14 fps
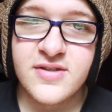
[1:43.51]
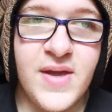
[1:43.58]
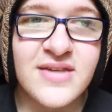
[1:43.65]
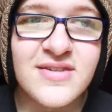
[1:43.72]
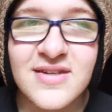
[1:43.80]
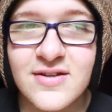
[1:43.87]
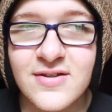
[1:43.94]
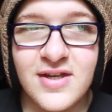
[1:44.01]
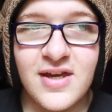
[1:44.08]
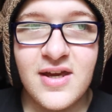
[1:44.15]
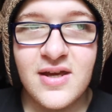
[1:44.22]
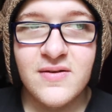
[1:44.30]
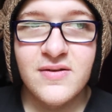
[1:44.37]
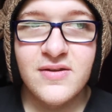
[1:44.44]

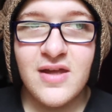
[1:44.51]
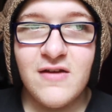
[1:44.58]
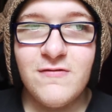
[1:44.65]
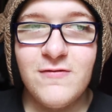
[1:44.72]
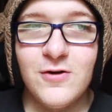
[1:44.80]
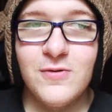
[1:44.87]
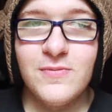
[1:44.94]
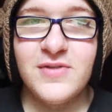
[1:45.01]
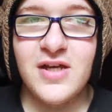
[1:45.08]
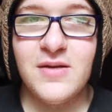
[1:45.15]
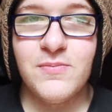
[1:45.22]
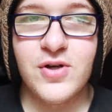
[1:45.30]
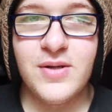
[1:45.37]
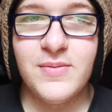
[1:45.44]
Basically, they filmed
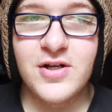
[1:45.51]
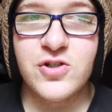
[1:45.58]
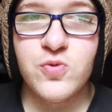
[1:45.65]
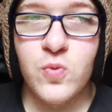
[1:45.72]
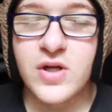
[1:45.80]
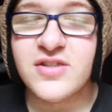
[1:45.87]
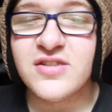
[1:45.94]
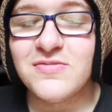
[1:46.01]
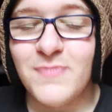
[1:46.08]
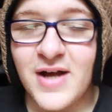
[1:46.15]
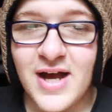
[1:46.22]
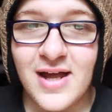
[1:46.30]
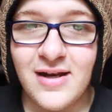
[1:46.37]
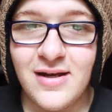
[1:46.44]
in pretty much one
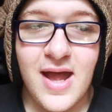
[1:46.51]
spot